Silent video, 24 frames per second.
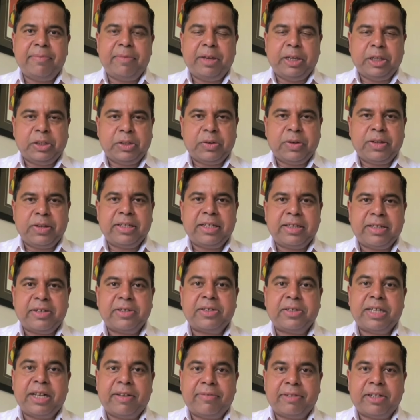ensuring that
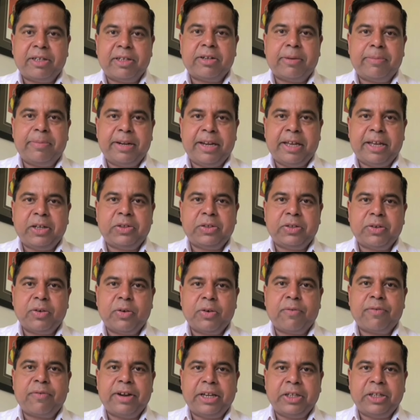there's self-determination
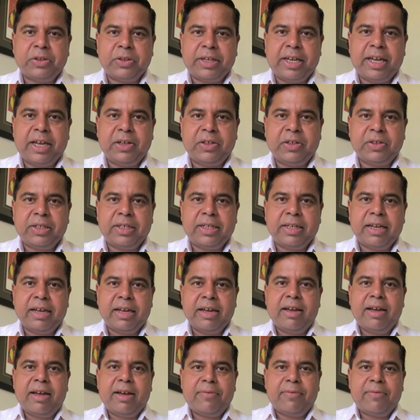over education